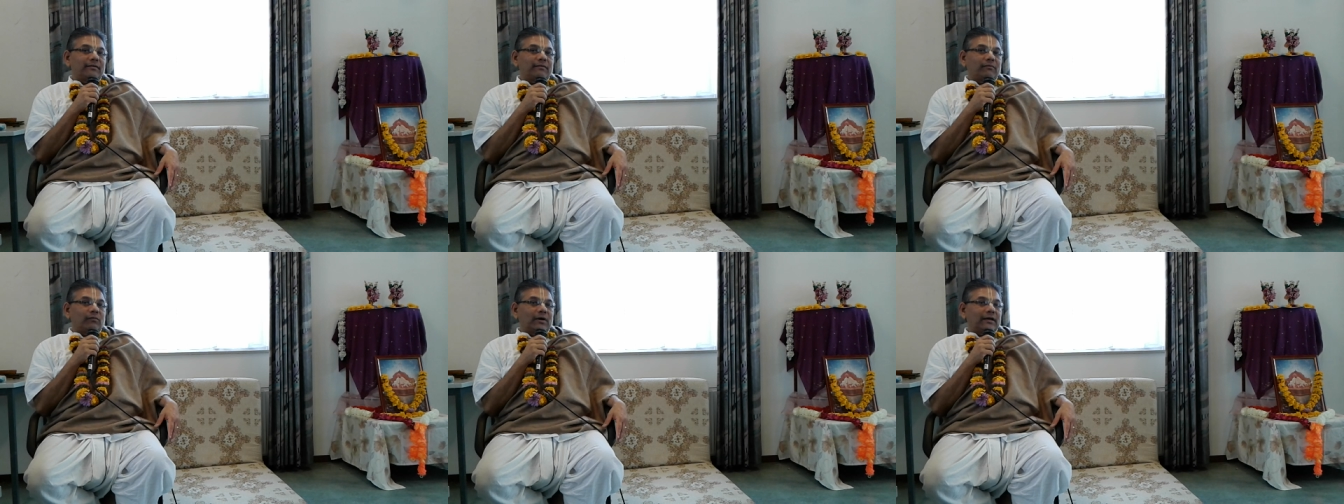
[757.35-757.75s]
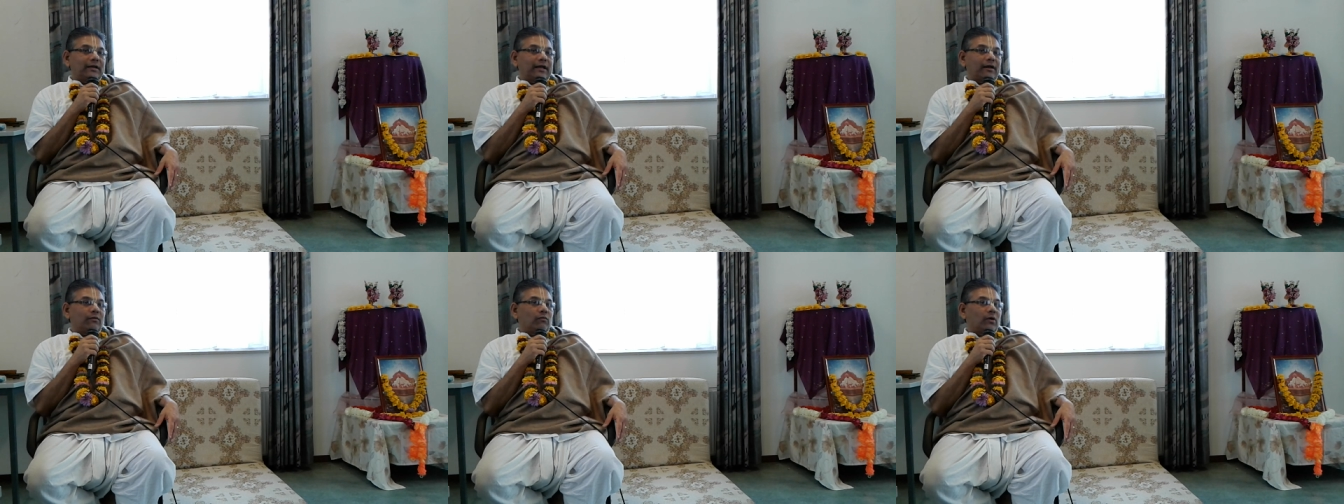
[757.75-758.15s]
what
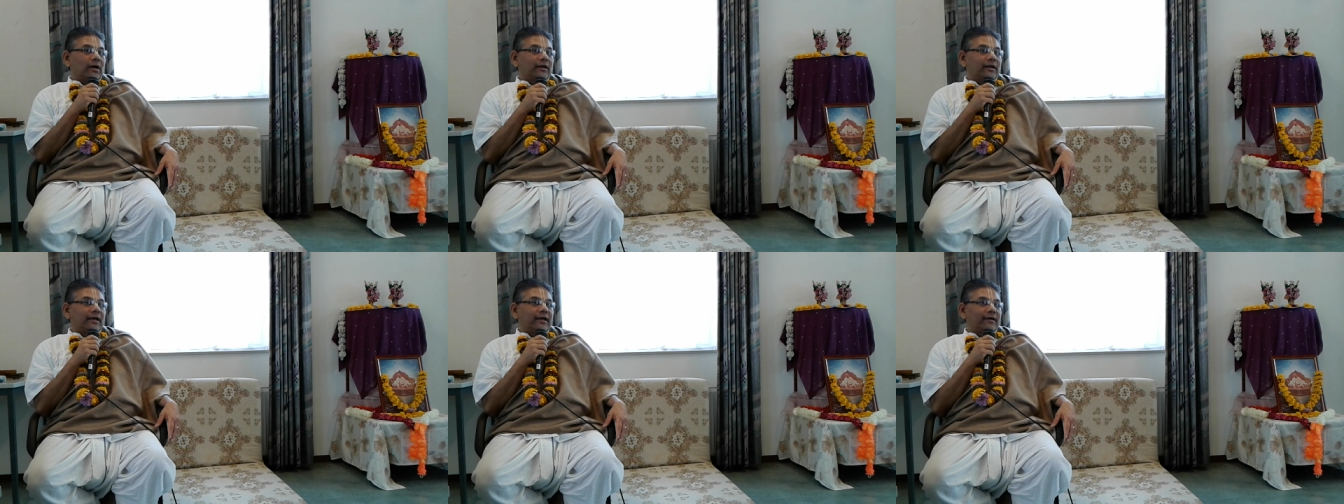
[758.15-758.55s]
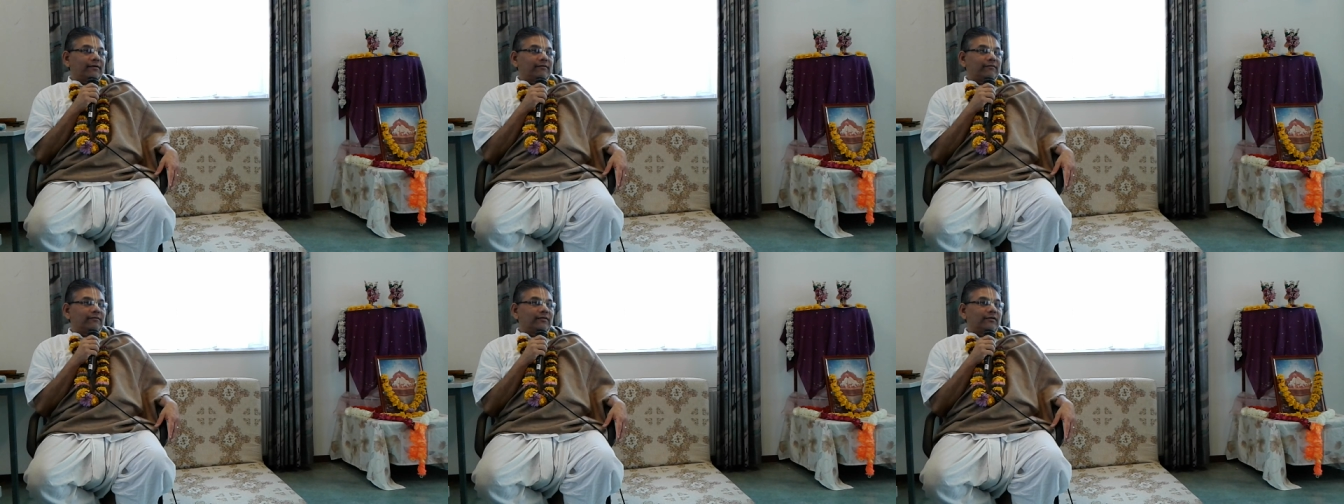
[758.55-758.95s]
can one
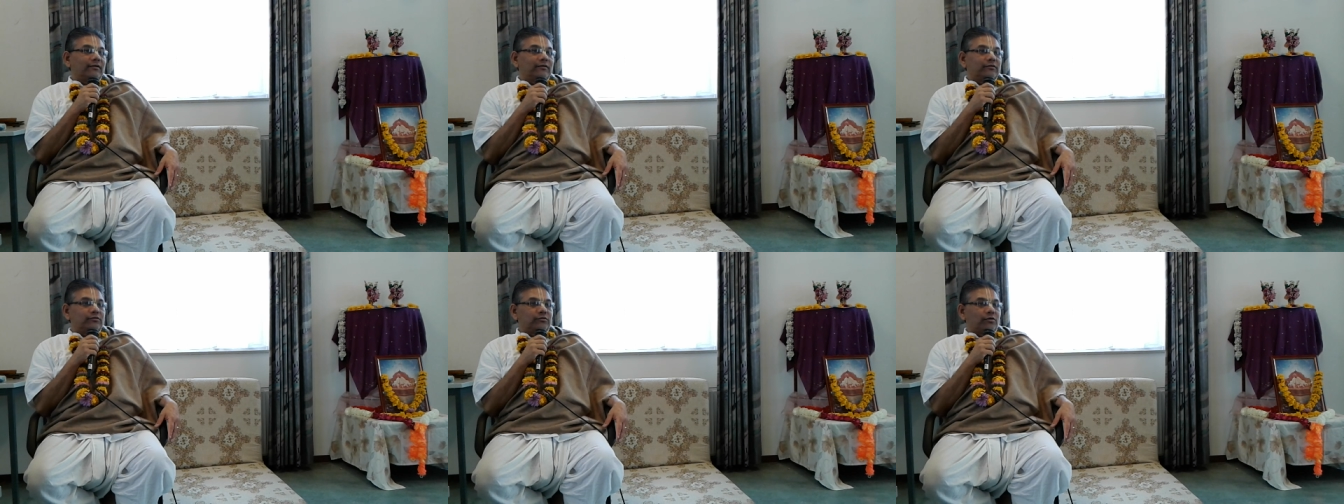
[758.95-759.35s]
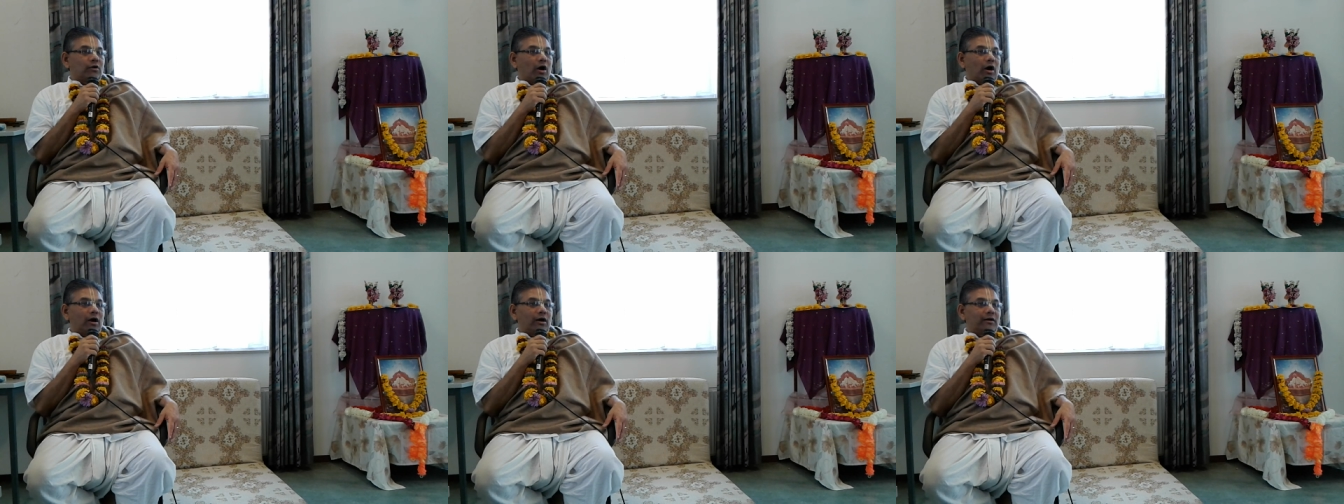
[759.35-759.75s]
give to
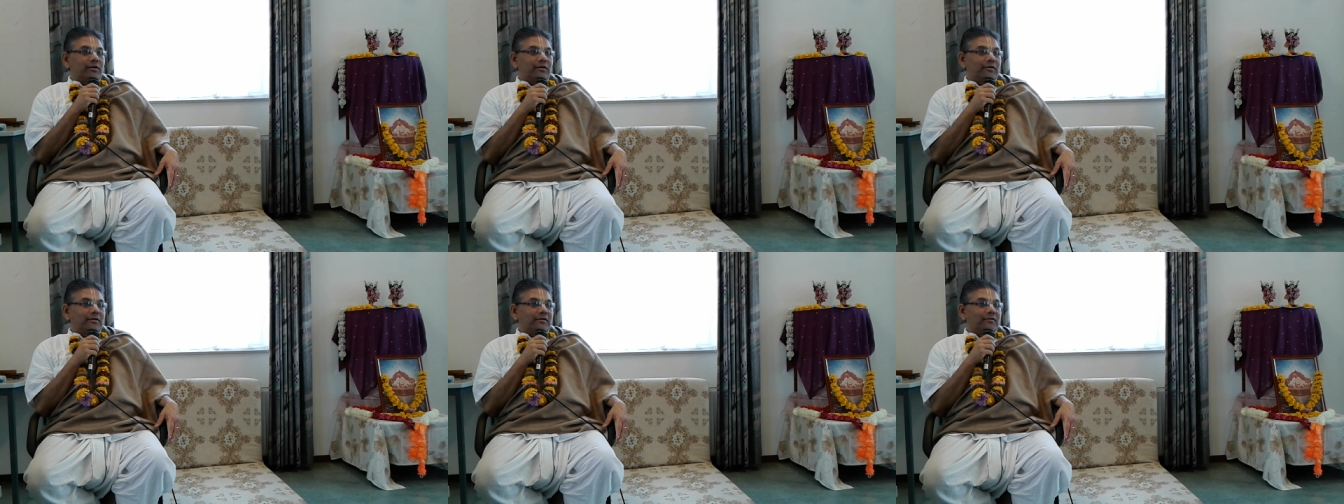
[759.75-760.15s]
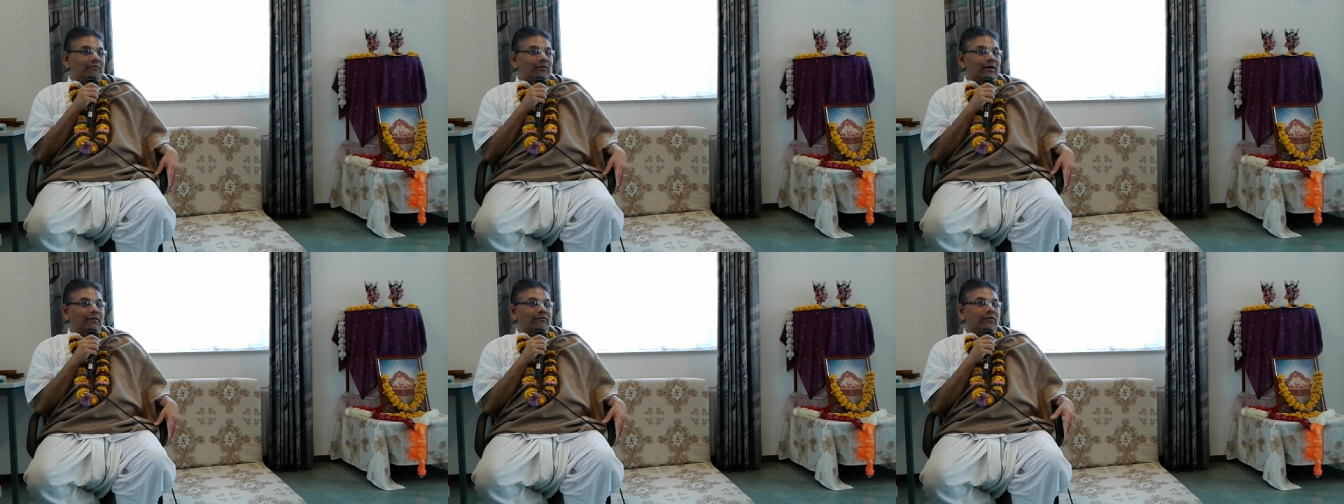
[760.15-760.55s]
God?
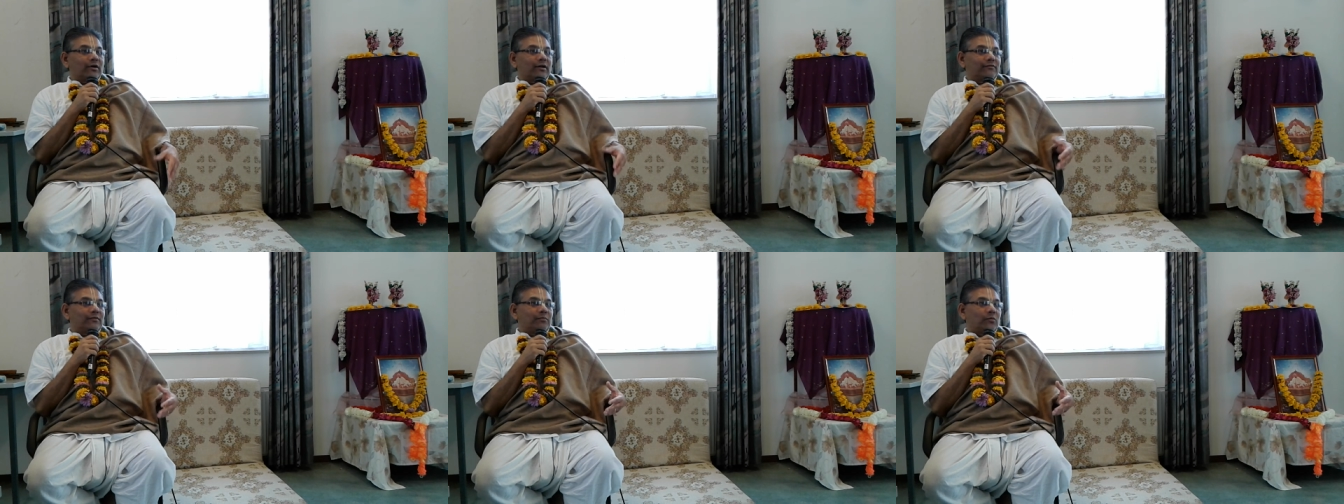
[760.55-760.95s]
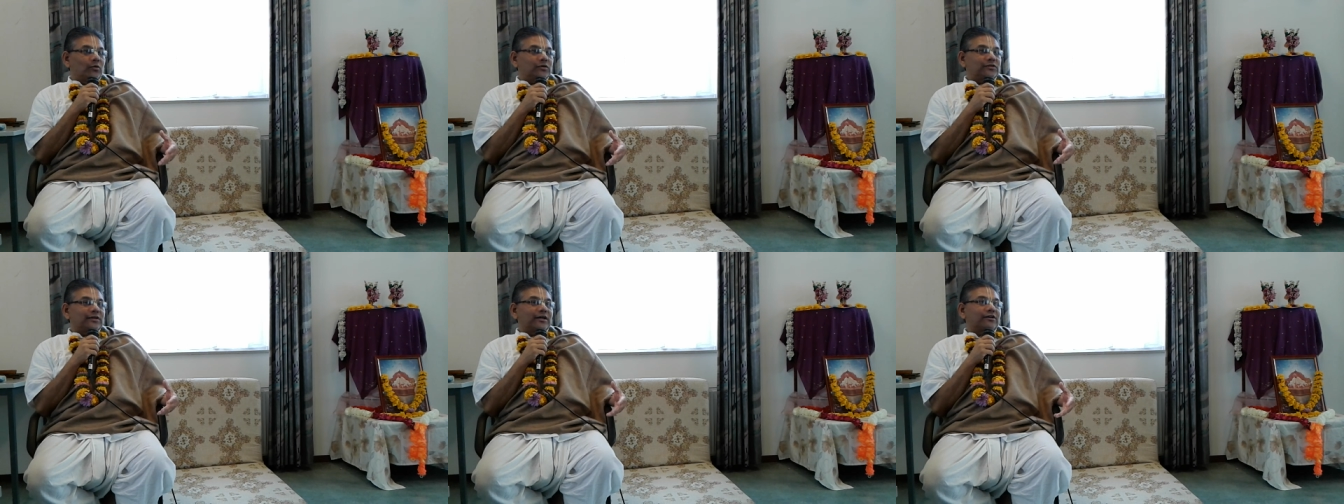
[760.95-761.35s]
One of the
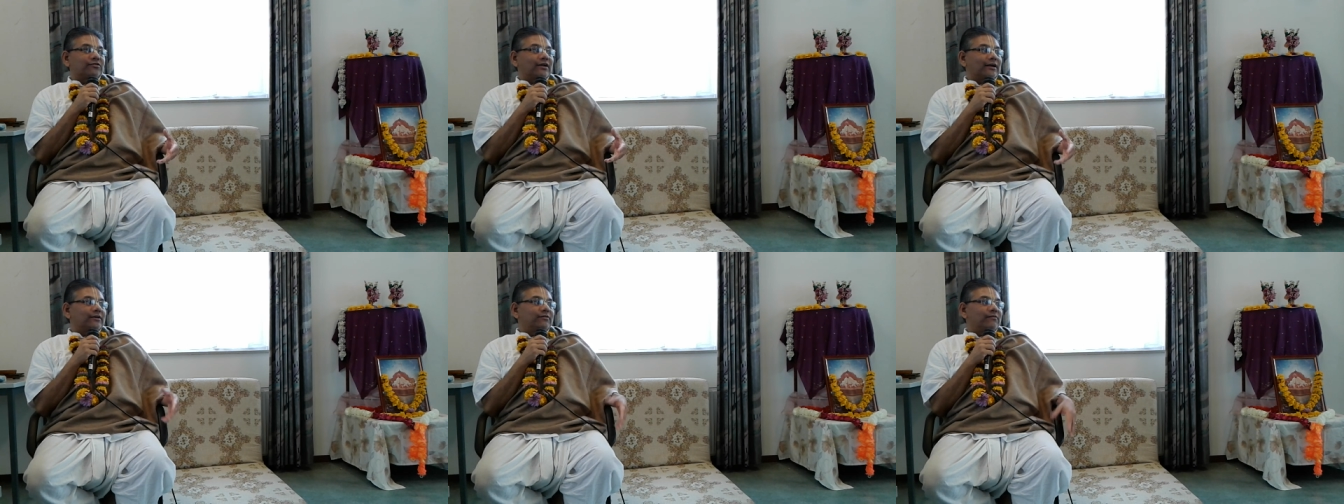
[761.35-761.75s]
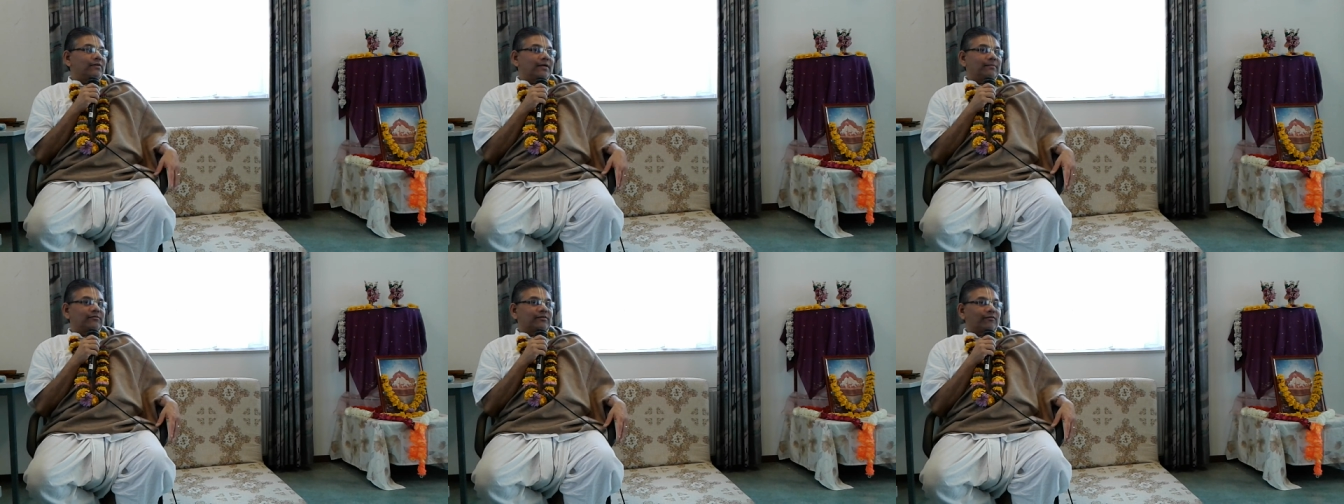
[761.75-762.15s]
most attractive
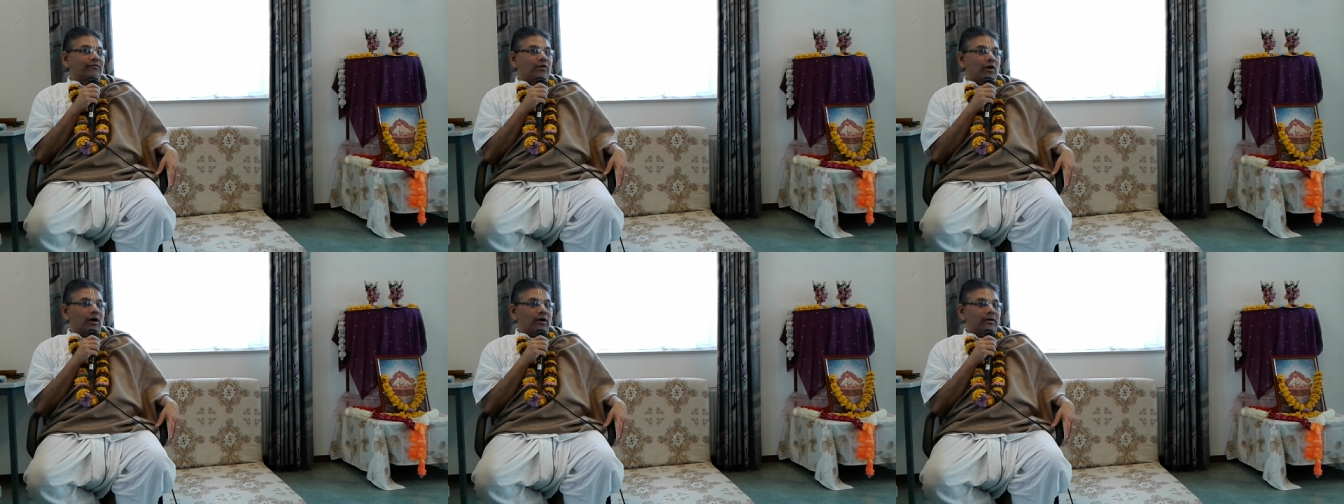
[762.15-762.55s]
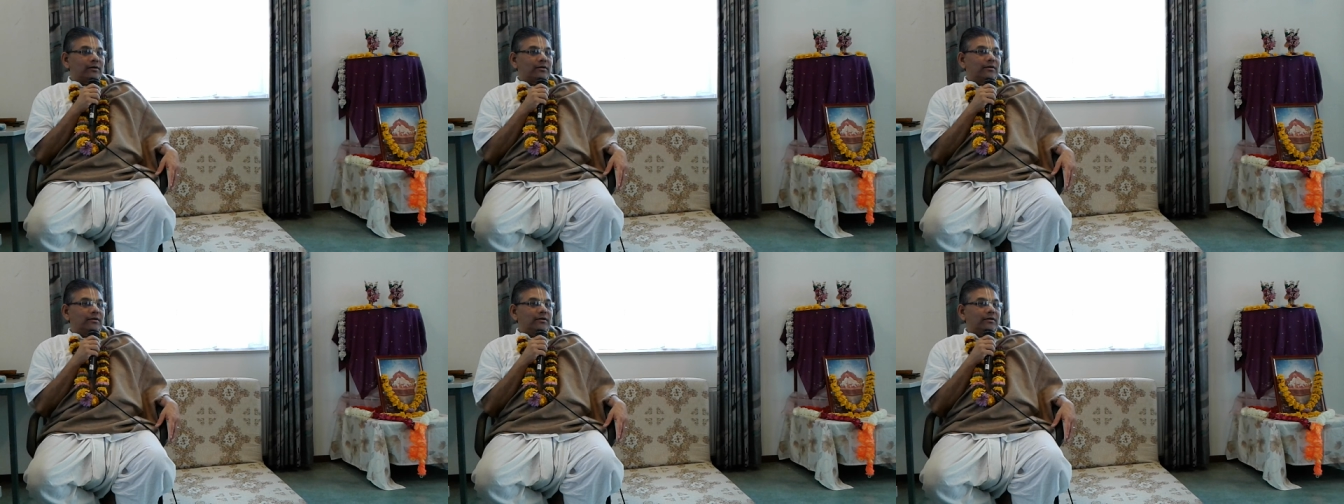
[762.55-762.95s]
names of God,